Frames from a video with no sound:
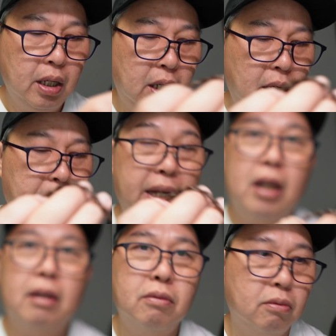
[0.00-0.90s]

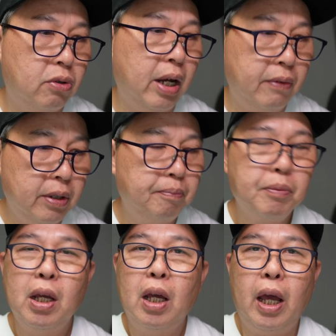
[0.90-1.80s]
planar driver,
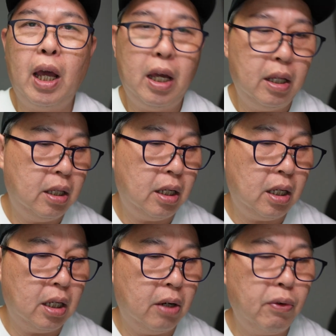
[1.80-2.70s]
and
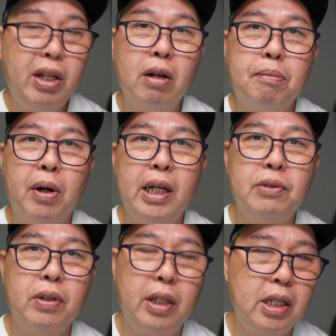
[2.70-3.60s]
the retail price
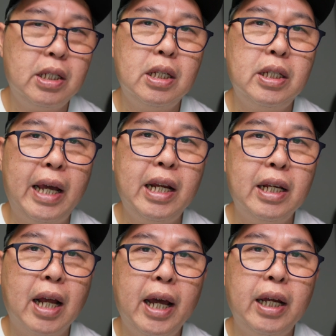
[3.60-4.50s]
for this is
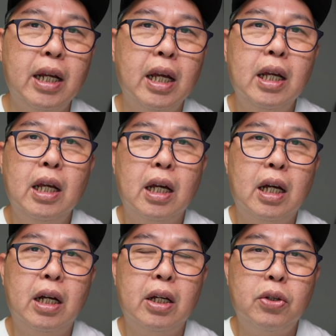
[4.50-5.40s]
$89
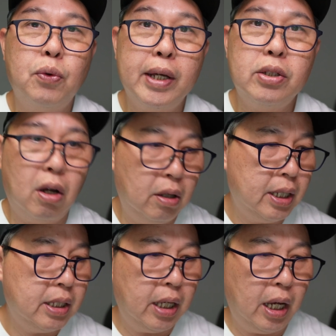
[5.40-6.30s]

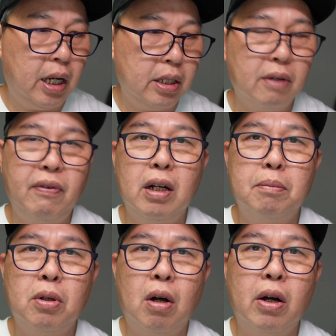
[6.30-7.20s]
US, and it's
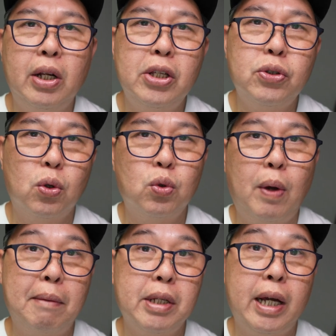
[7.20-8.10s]
available on Linsoul's
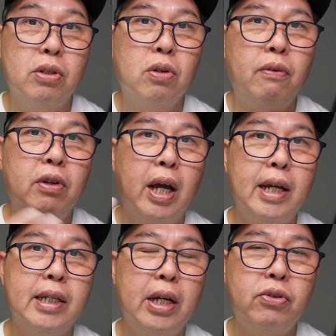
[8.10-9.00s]
website. So if you
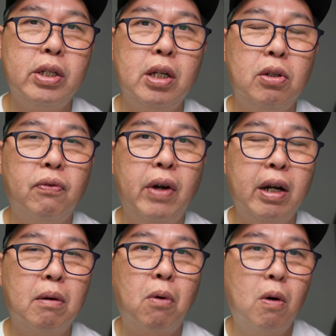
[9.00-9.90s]
guys are interested to find
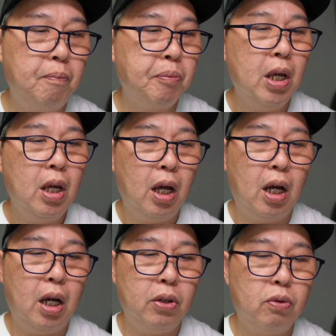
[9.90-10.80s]
out more,
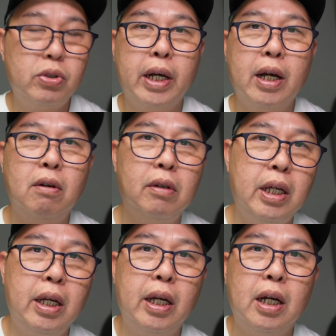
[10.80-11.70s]
do check out
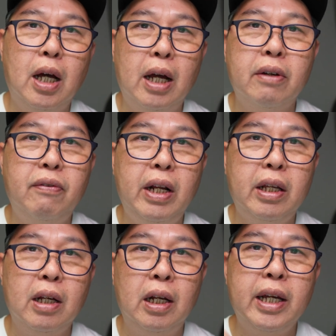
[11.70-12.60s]
the
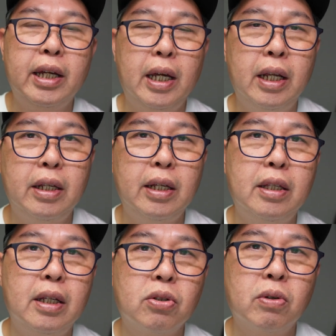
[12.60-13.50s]
unaffiliated link in the
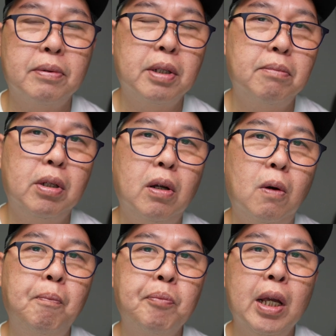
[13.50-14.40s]
description below.